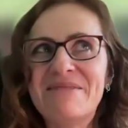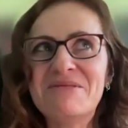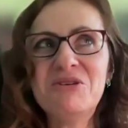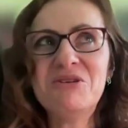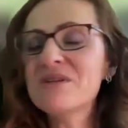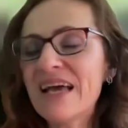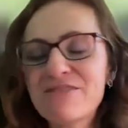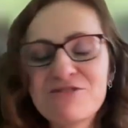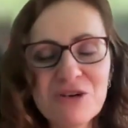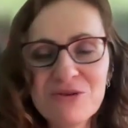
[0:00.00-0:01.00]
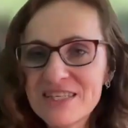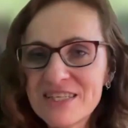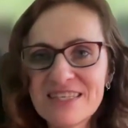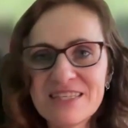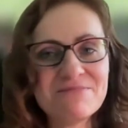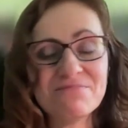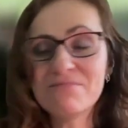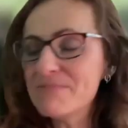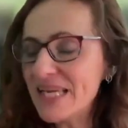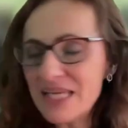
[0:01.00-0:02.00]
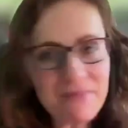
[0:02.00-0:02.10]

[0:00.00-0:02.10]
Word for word: you will have noticed it many,